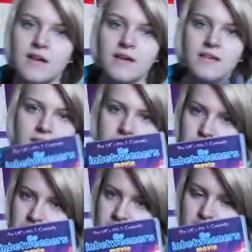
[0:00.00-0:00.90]
The
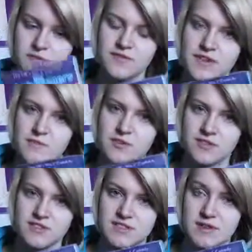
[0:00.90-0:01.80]
Inbetweeners movie, because
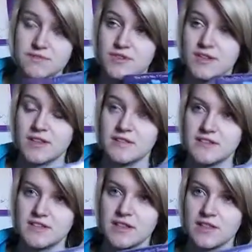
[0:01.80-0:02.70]
it's absolutely
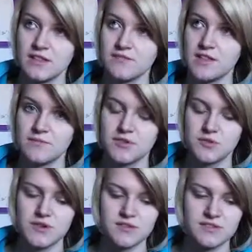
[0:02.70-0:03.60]
hilarious. I love The
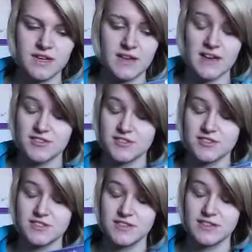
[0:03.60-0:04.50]
Inbetweeners. And actually,
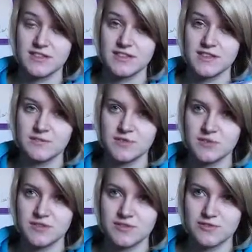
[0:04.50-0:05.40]
tonight, The
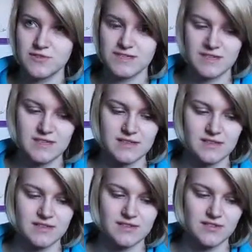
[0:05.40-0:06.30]
Inbetweeners USA
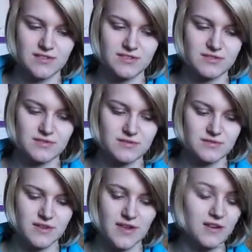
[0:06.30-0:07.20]
is starting to
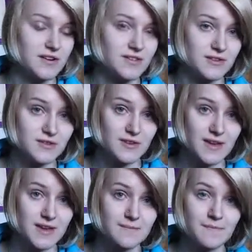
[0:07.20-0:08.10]
air in the
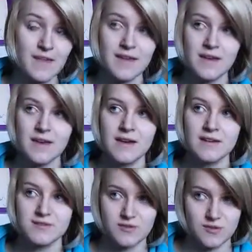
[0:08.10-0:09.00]
UK.
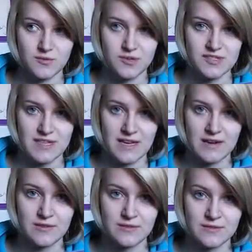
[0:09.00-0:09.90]
So I'm going to watch that
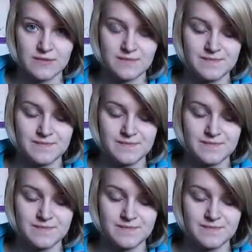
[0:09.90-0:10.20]
on...